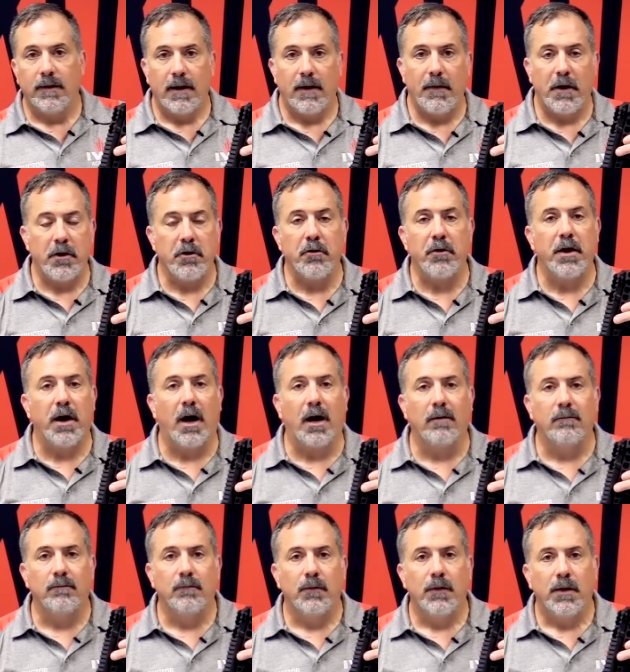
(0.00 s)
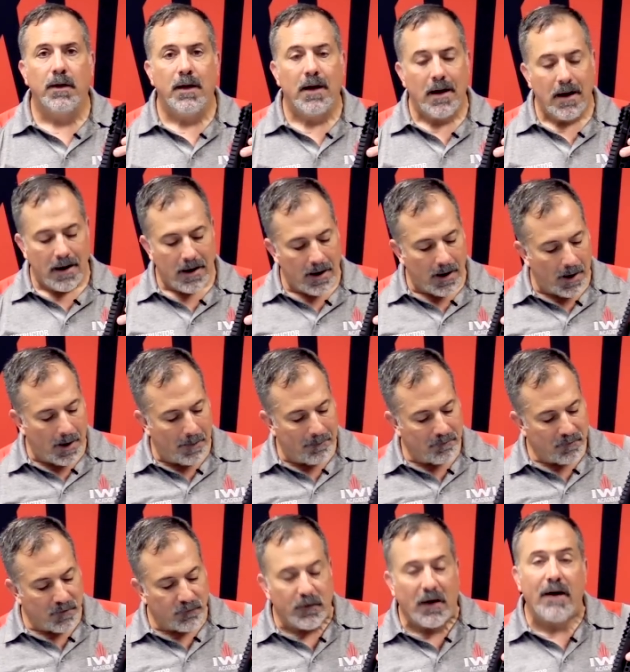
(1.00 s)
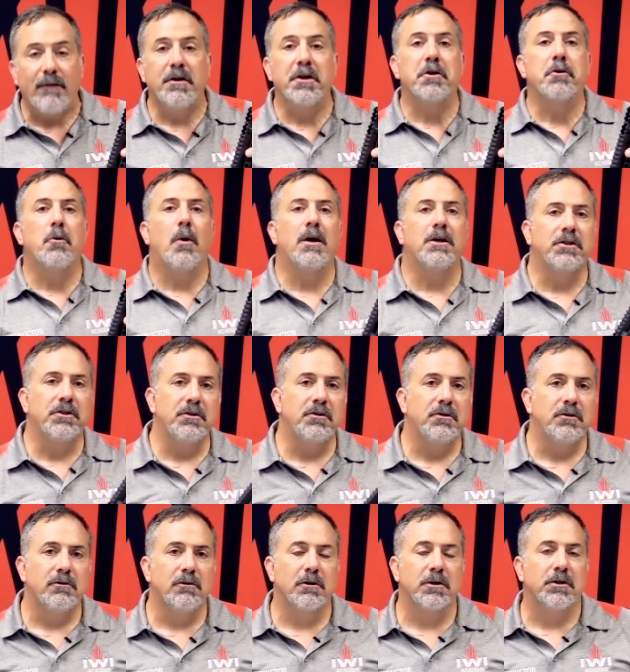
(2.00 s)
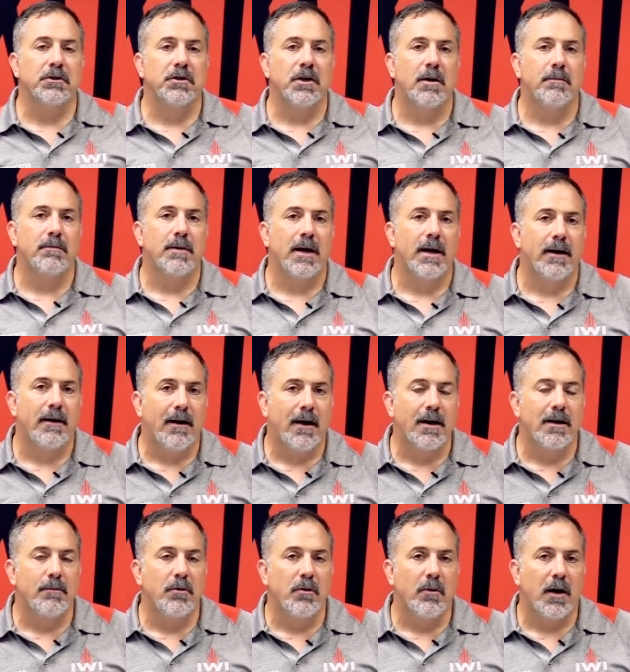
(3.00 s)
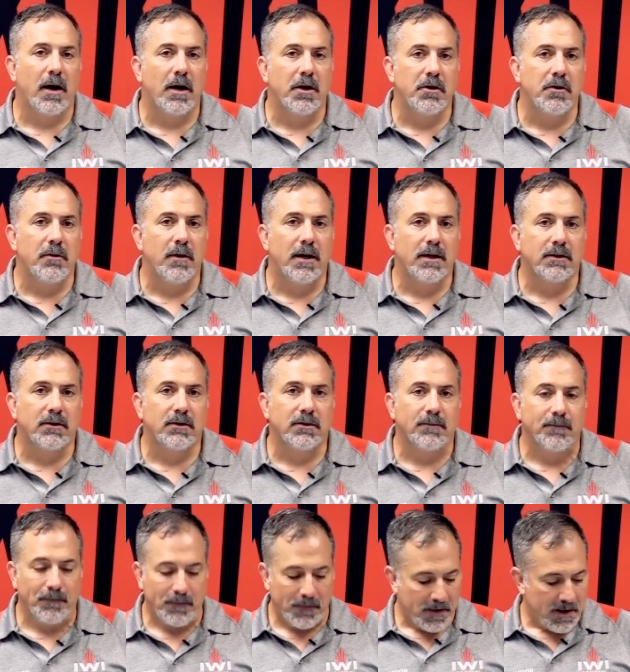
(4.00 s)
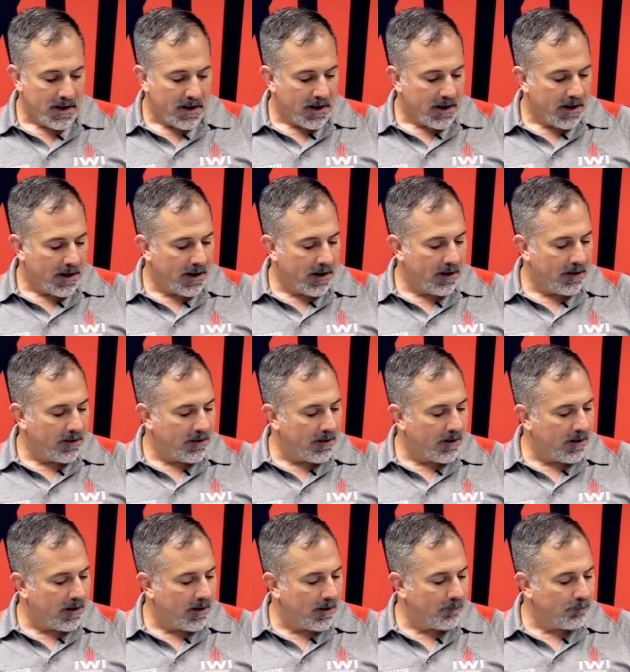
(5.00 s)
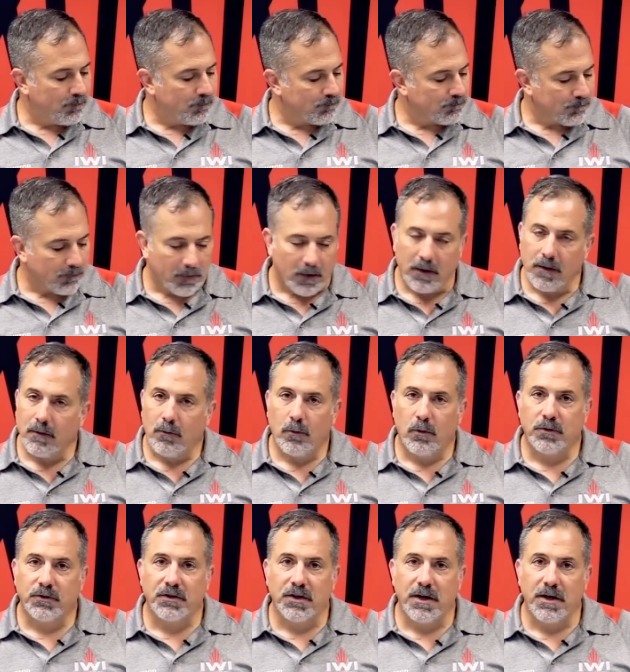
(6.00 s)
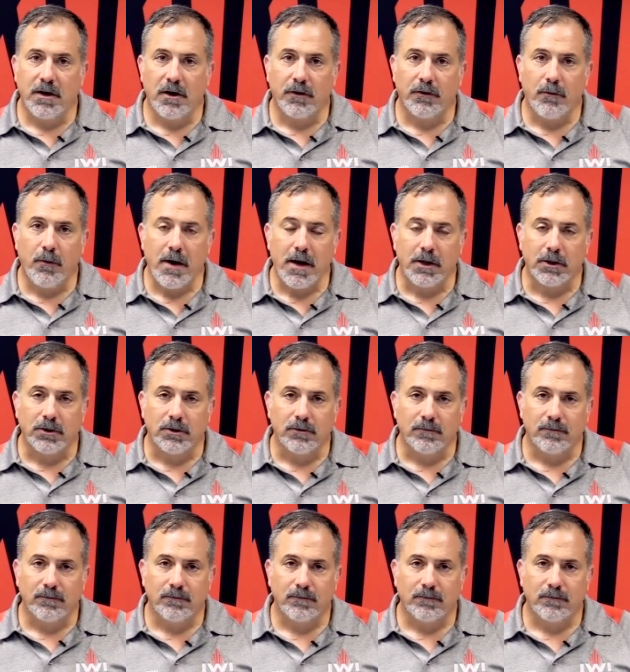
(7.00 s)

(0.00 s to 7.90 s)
and then you're done. If you have any questions, look us up at IWI US, and we'll see you on the range.